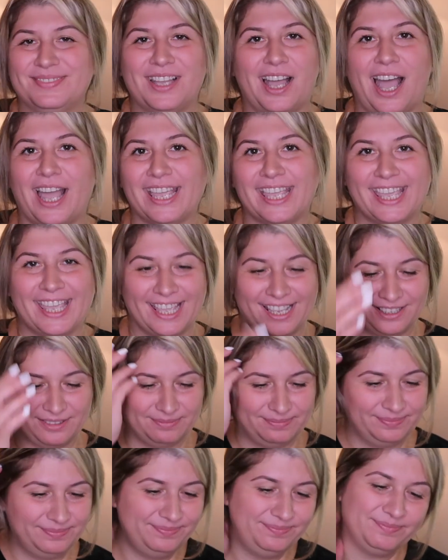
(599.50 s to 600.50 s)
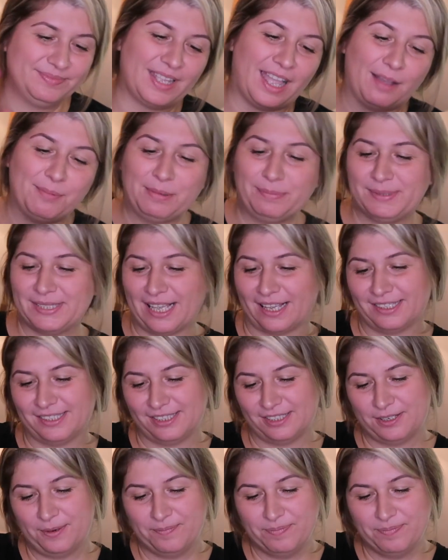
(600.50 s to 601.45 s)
I can't. I'm obsessed.